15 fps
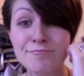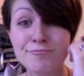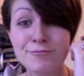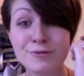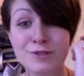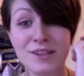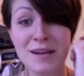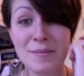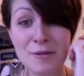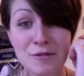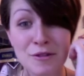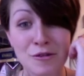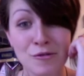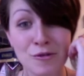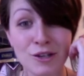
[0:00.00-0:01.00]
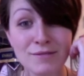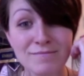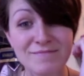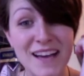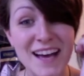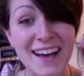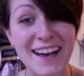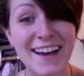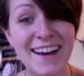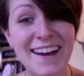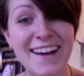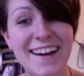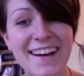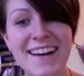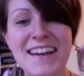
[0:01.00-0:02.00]
So, that'd be really cool
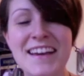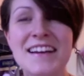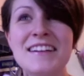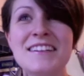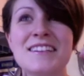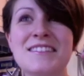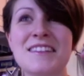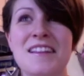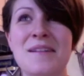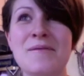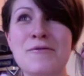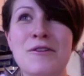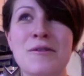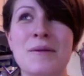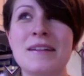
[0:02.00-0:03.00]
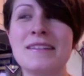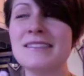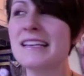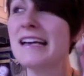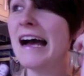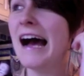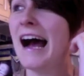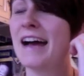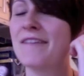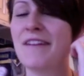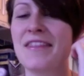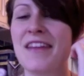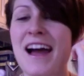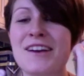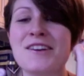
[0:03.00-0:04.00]
to say that I'm 4 months.
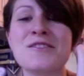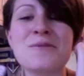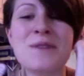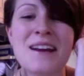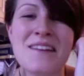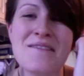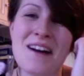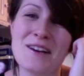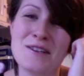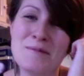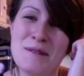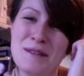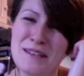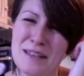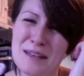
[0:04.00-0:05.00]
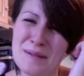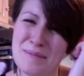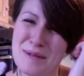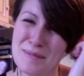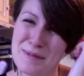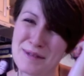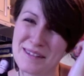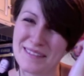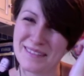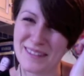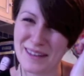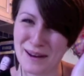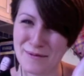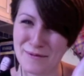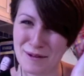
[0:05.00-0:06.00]
You know what? I've actually been telling
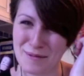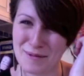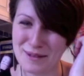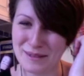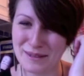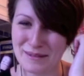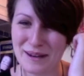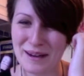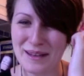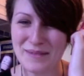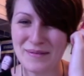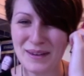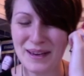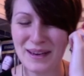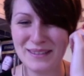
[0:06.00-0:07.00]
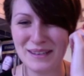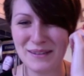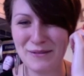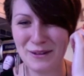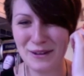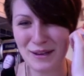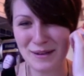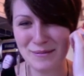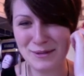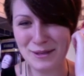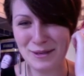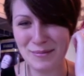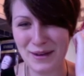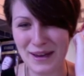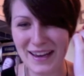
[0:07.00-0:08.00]
people that I'm 4 months already because I feel like
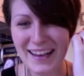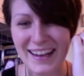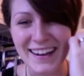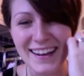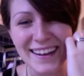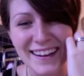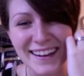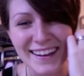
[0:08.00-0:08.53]
I'm so big.